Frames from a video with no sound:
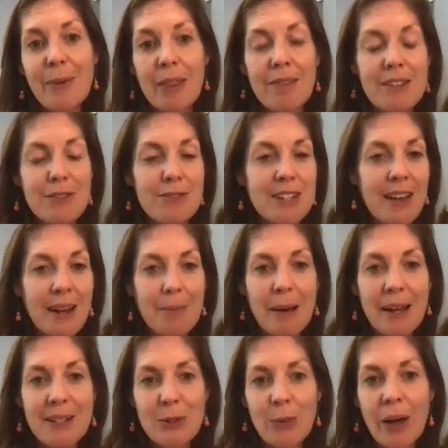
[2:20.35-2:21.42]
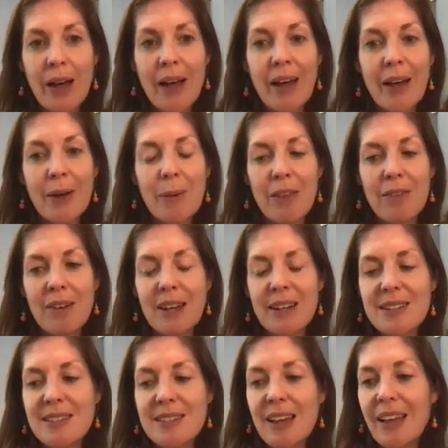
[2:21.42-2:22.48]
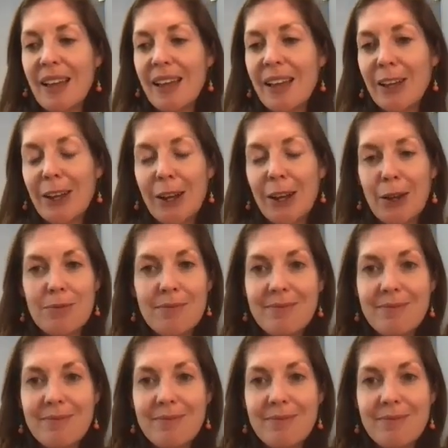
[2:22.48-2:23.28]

whether it's returning back to work, whether it's, you know,